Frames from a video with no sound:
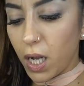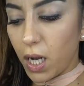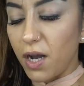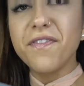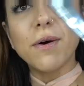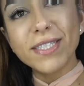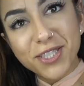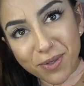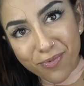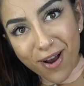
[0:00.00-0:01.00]
A
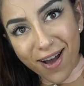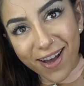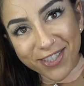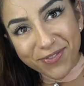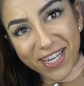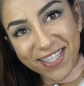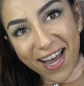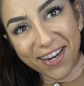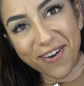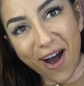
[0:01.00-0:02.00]
foundation brush, because
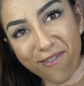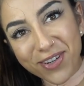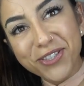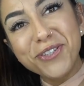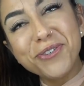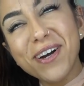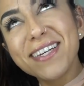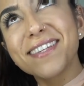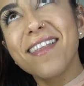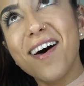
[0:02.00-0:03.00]
I know how much you
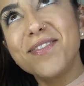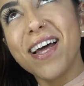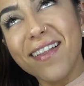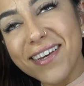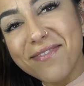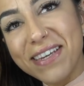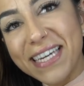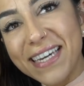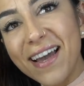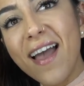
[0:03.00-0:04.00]
guys love telling
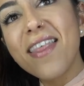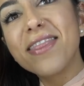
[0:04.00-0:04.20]
me